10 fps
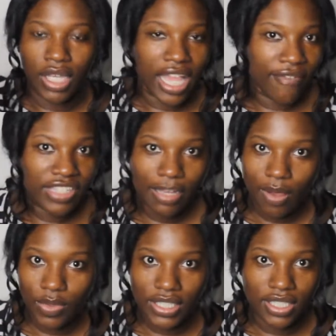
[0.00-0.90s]
Every time
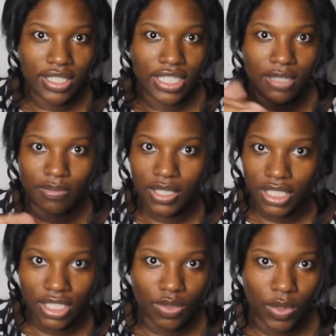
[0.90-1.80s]
I went to sleep,
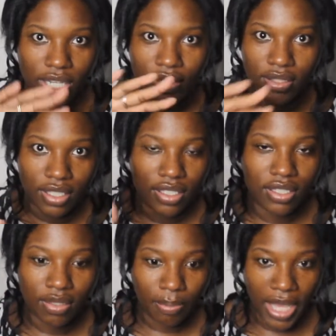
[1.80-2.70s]
this is when
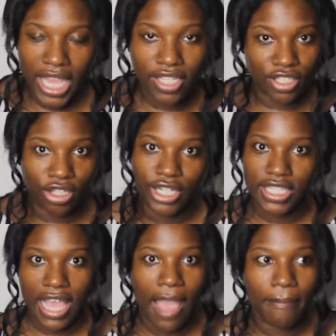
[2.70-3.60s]
this pain started
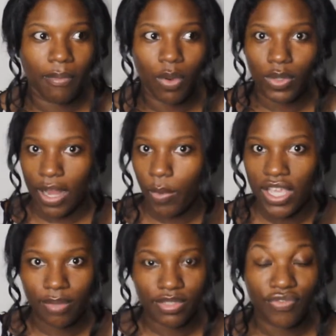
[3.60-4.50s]
to happen. But when I
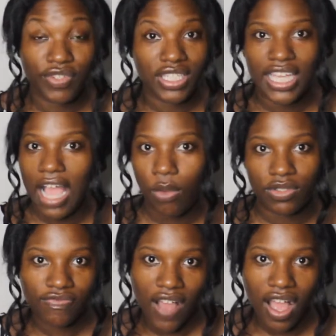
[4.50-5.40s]
wake up during the day, I
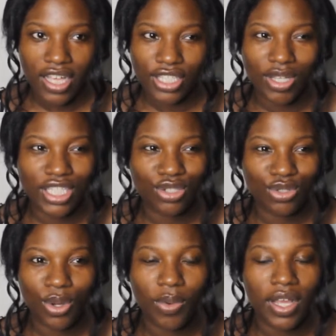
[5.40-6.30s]
was fine. So I said, you
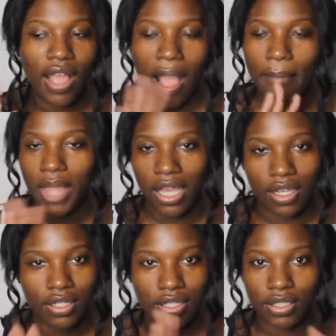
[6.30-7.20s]
know what? I'm not
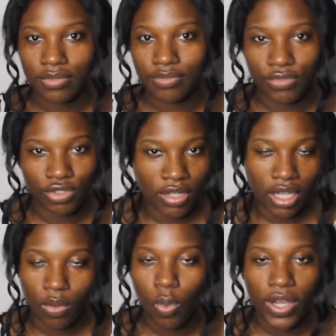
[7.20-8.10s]
gonna,
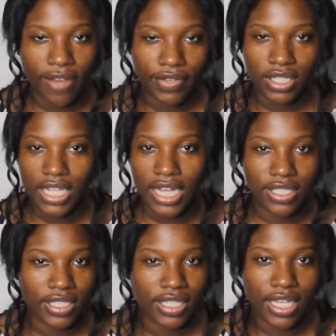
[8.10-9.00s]
whatever. The doctor
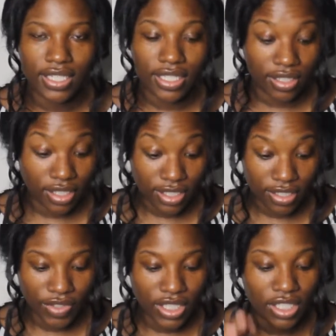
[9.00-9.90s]
said that it's nothing
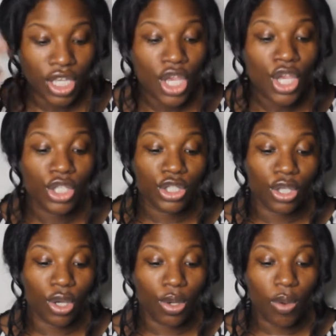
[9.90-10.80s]
serious.
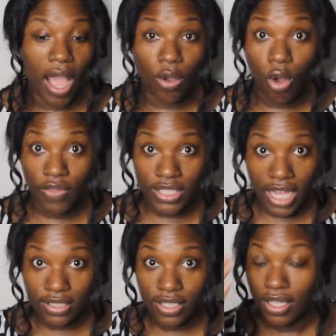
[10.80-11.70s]
So I called the
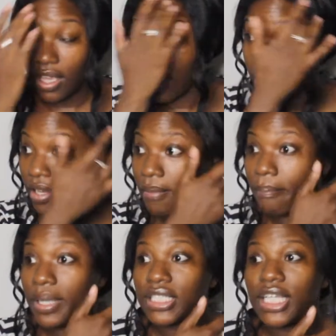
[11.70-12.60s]
doctor again
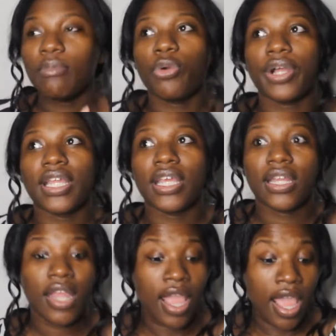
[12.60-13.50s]
Monday
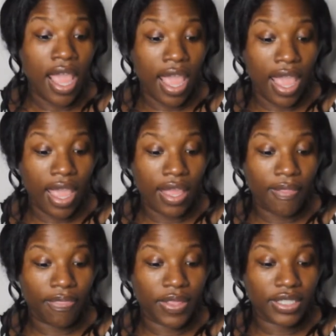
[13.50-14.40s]
morning.
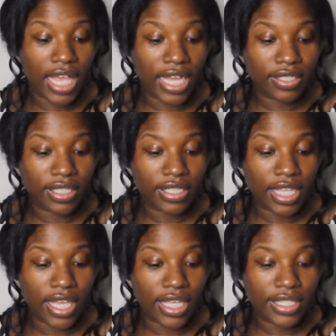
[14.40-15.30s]
And the doctor
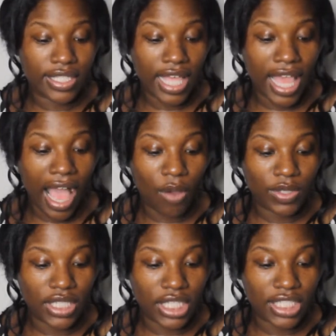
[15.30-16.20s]
says that I
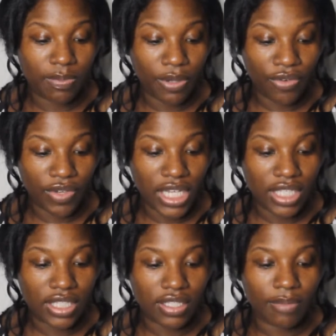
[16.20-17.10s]
was
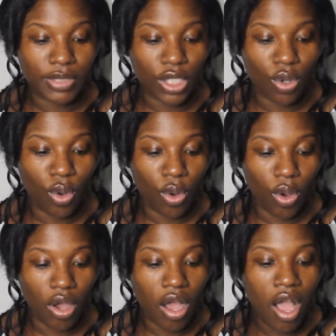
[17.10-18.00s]
experiencing something
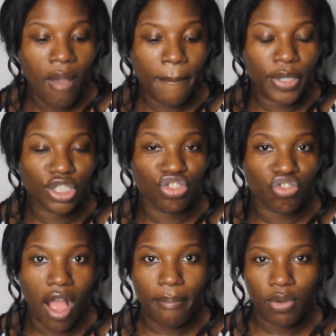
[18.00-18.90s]
called
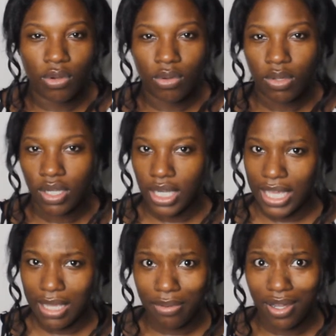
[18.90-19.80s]
prodromal
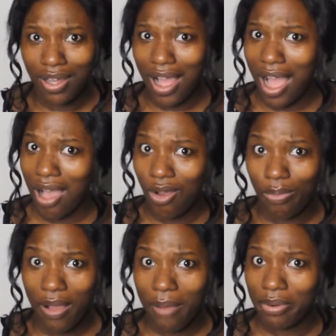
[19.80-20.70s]
labor. I
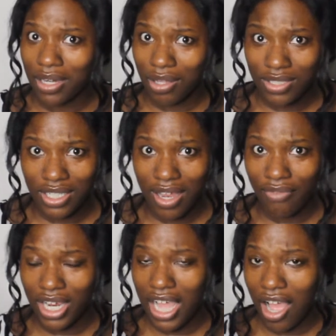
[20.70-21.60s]
hope I'm pronouncing
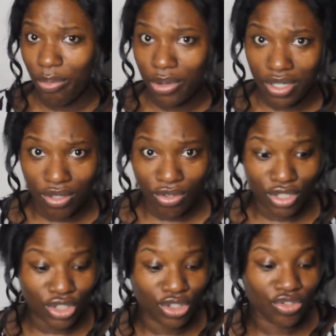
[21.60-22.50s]
that right. I'll put it
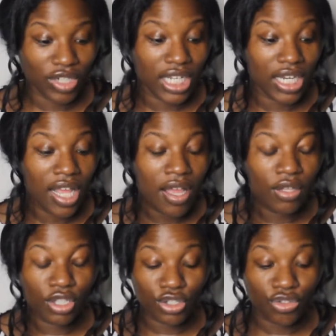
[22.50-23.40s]
across the
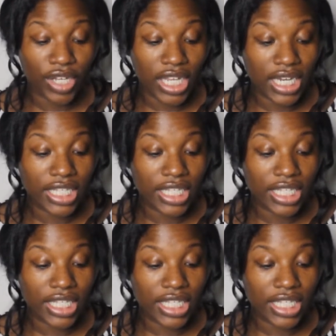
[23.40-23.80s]
screen.